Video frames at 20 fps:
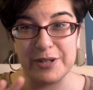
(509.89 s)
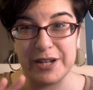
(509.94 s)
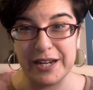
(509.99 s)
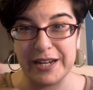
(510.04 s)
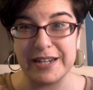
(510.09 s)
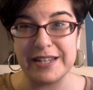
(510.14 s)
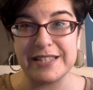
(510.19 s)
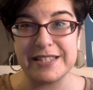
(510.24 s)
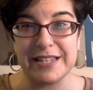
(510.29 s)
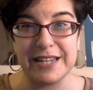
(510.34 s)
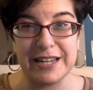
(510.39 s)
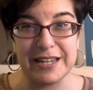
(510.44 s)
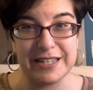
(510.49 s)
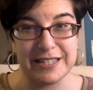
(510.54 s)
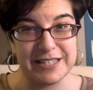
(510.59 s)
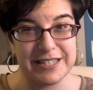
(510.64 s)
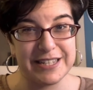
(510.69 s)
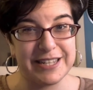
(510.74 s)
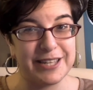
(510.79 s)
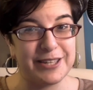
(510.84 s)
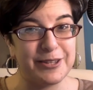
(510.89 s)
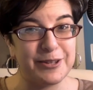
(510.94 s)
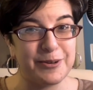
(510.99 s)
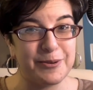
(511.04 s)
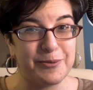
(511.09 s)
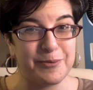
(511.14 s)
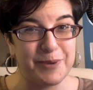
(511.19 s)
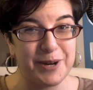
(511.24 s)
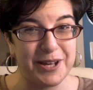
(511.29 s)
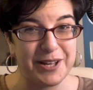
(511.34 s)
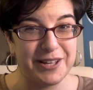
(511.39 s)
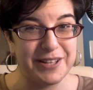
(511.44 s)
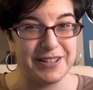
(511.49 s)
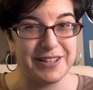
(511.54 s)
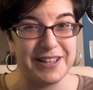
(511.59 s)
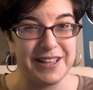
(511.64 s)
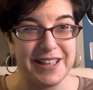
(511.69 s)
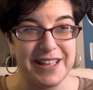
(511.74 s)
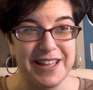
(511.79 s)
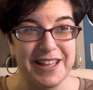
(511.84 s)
kind of tie together well.